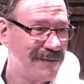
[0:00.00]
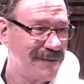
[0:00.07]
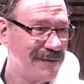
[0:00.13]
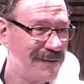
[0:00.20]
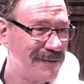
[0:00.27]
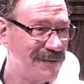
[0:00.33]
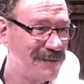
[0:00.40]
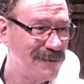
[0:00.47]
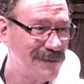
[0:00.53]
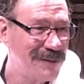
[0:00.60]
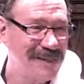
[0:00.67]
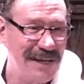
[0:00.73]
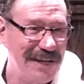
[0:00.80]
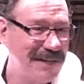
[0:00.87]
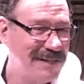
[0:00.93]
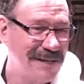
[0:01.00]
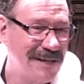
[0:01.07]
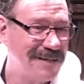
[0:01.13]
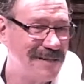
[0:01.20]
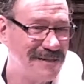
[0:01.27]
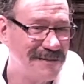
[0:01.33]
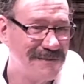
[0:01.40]
It looks like it
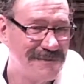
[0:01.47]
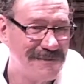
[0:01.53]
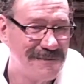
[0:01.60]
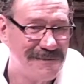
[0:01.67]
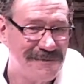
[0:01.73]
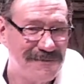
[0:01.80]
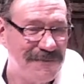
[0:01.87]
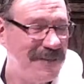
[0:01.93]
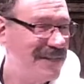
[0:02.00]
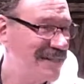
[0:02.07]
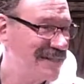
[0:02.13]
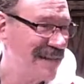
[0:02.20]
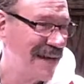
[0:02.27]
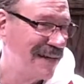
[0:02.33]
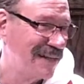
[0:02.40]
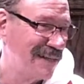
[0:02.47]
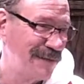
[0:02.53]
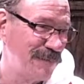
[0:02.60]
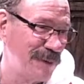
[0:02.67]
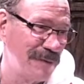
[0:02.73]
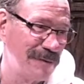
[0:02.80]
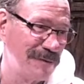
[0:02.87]
doesn't fit exactly,
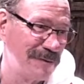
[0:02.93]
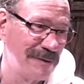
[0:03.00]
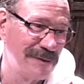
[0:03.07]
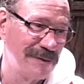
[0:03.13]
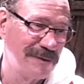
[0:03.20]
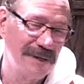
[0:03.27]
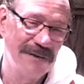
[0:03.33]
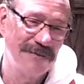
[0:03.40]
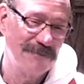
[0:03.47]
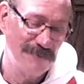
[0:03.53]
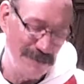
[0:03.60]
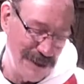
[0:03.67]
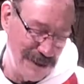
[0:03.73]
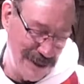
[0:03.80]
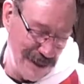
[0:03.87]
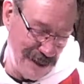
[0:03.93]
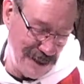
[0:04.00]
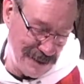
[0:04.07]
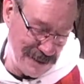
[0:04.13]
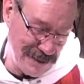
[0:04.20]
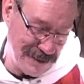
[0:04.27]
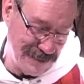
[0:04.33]
but it really
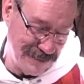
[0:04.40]
does.